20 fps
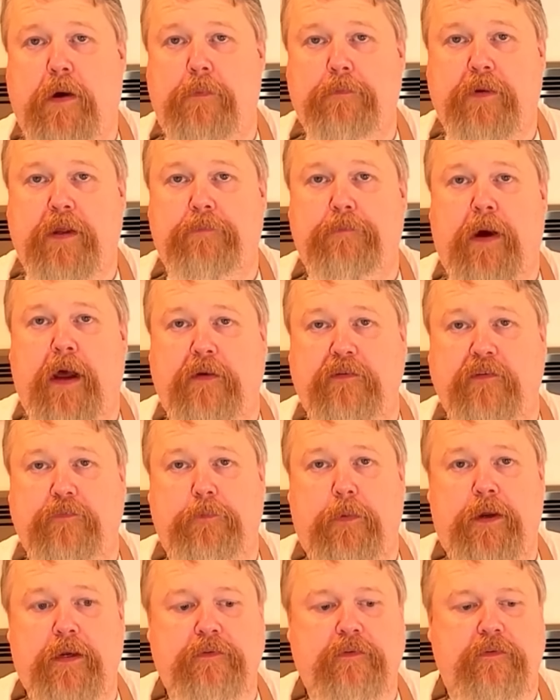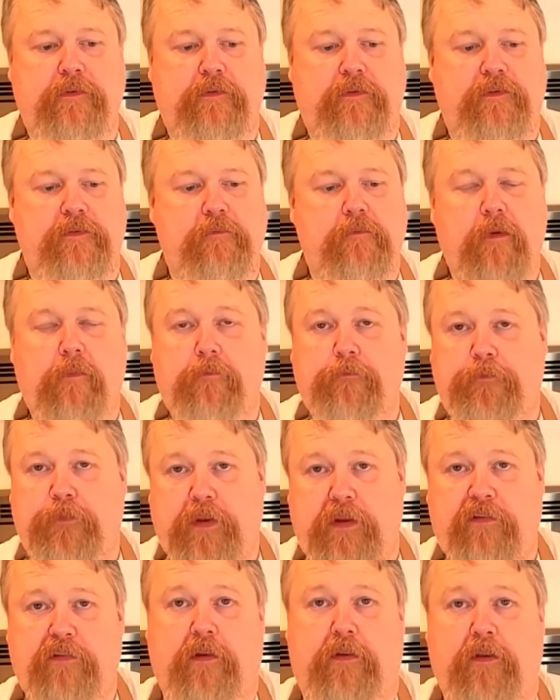pumpkin pie spices.
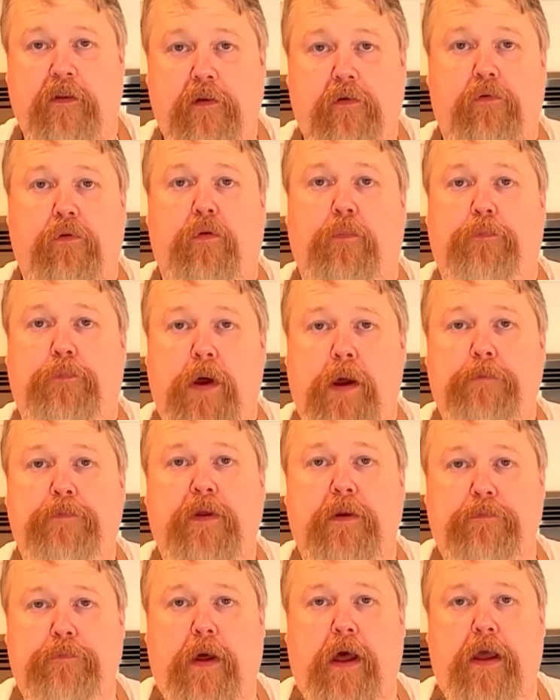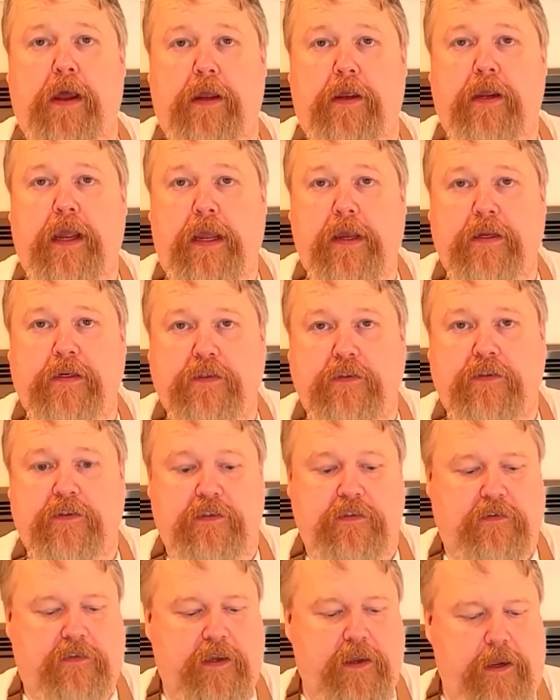It's a literal pumpkin pie and a
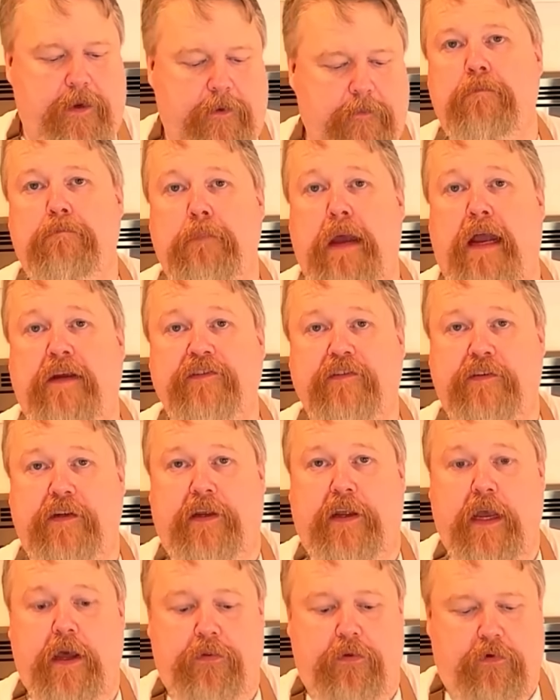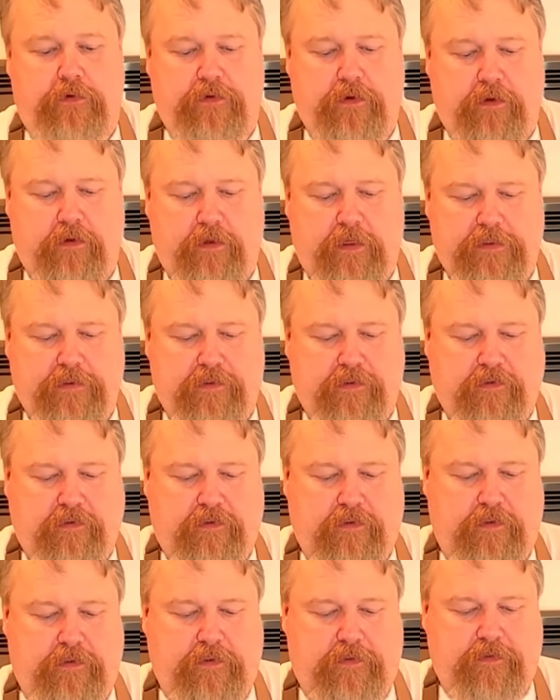cheesecake mashed together in delicious
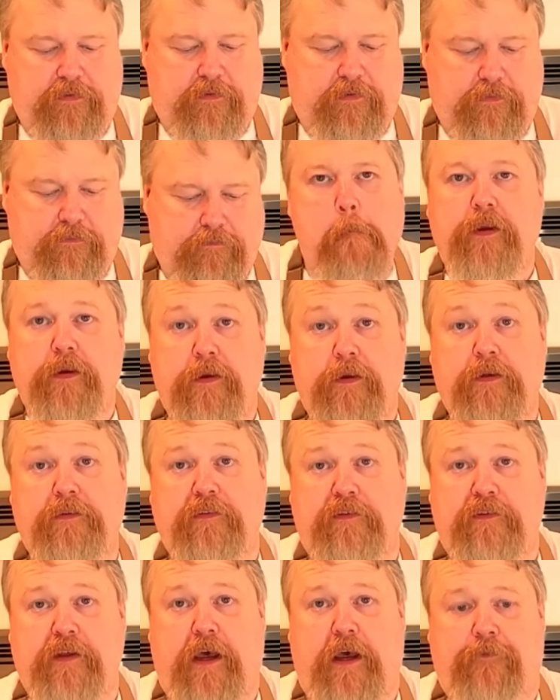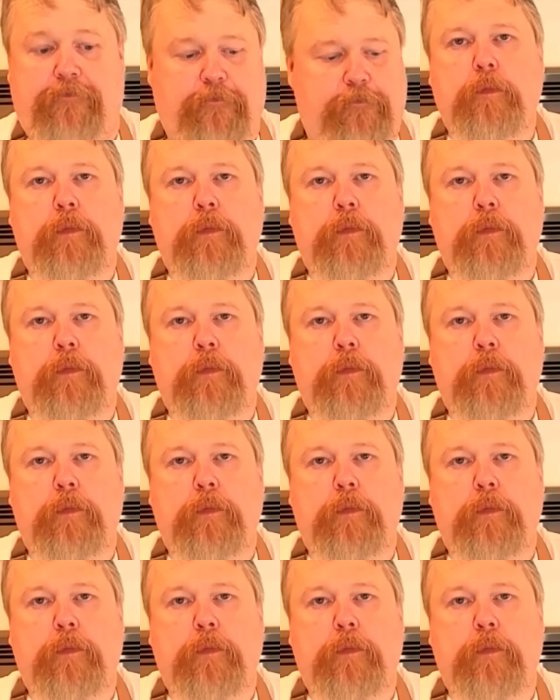goodness. Good stuff.